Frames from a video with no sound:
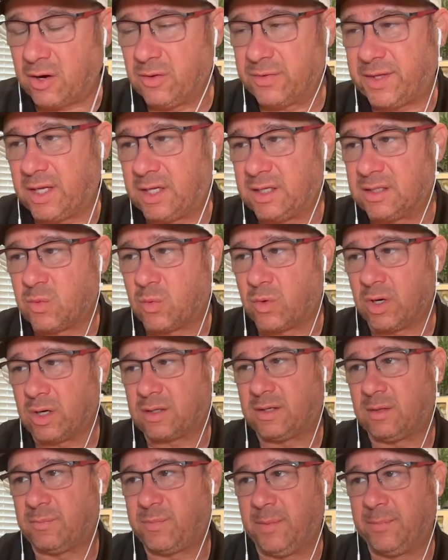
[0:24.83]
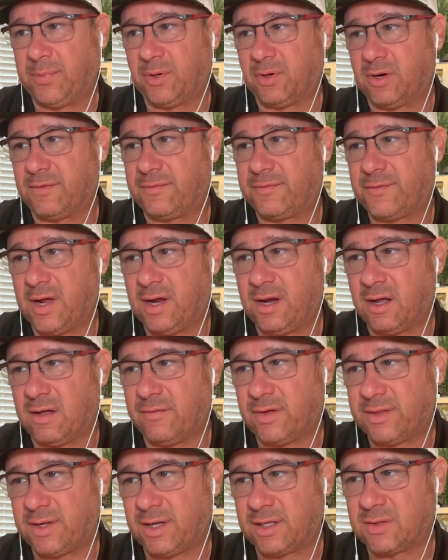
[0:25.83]
don't think it's work that people are afraid
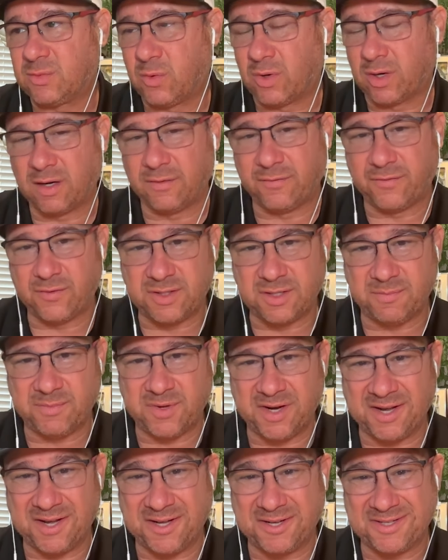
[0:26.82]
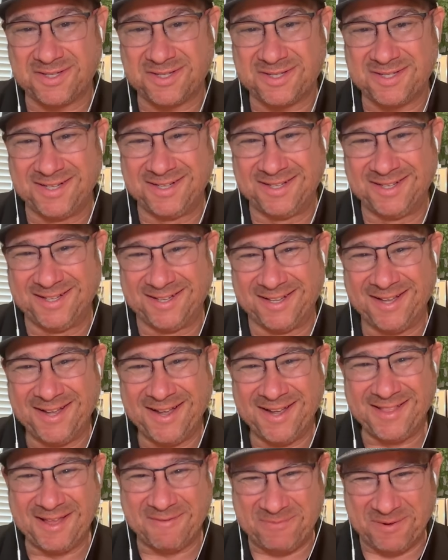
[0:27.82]
of. I think it's working for somebody else
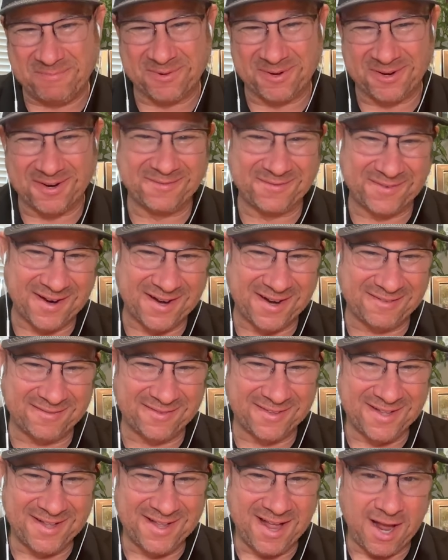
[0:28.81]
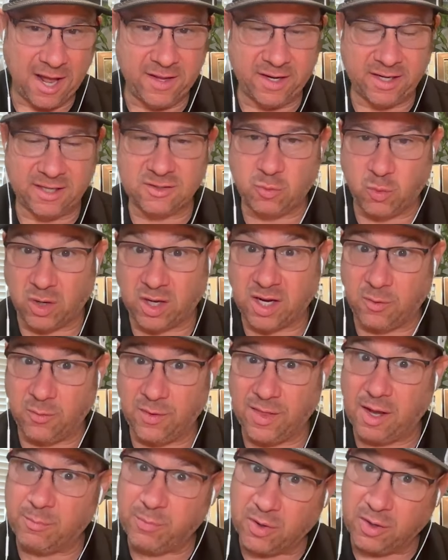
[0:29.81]
that people are afraid of. I think it's working
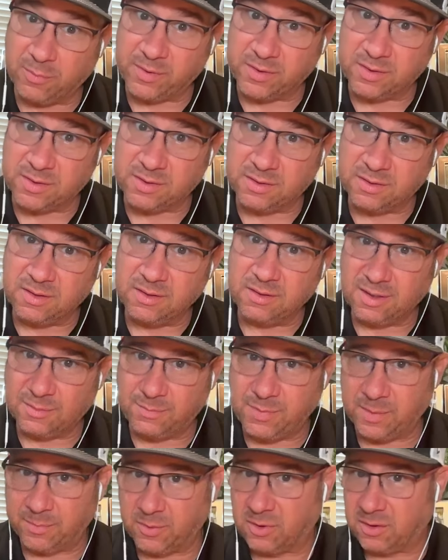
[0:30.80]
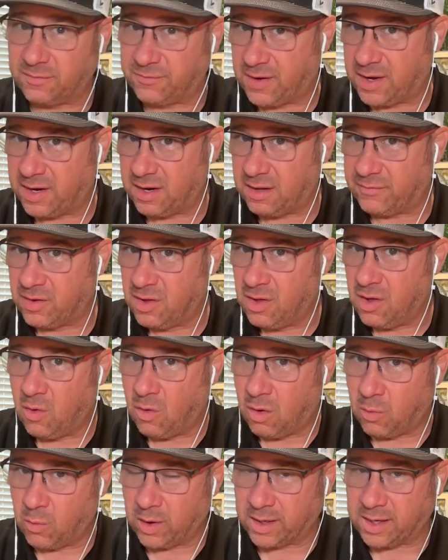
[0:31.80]
without purpose that people are afraid of,
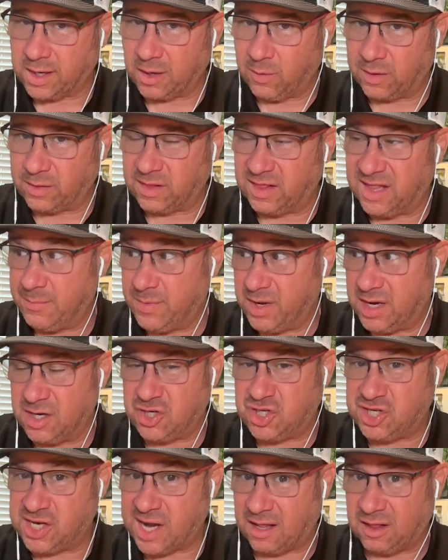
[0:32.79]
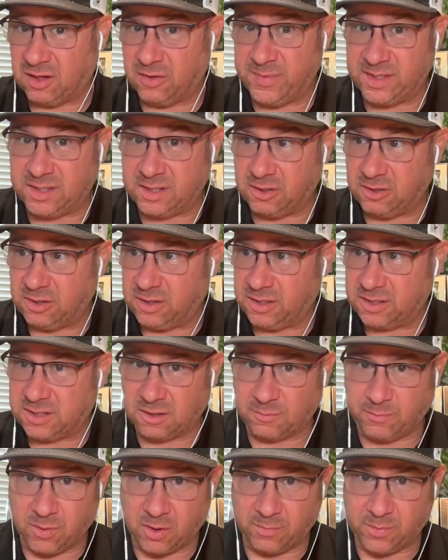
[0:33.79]
or working with limited, shallow,
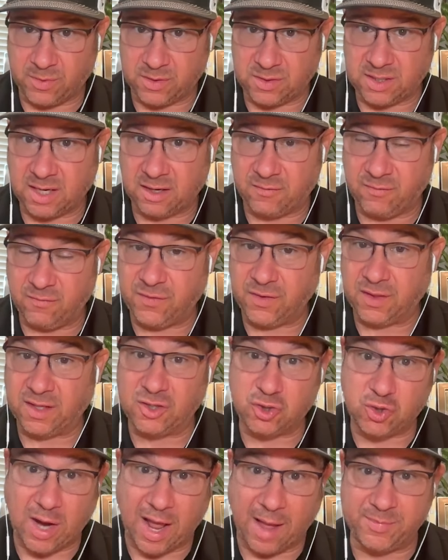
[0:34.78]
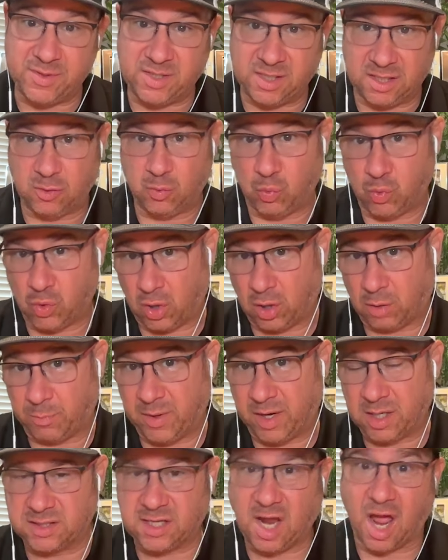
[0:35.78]
materialistic purpose, like feeling trapped in work
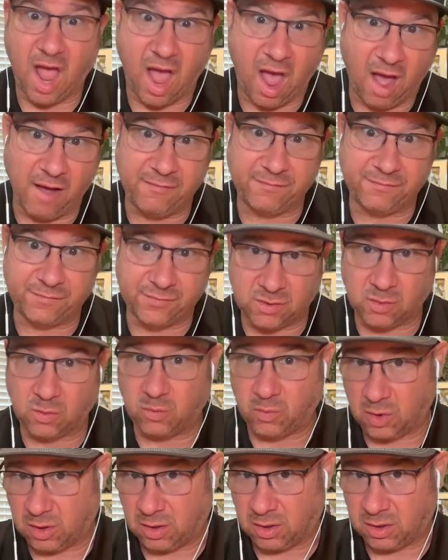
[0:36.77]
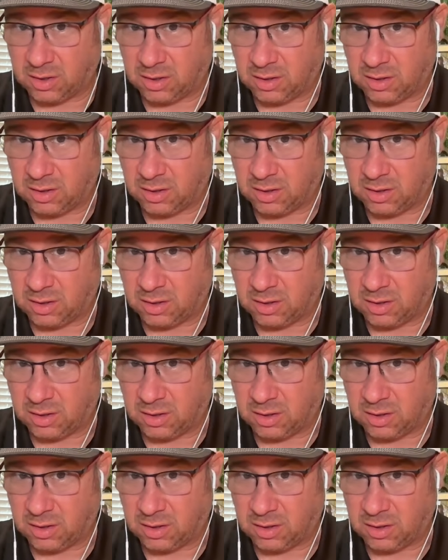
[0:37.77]
because I have to work,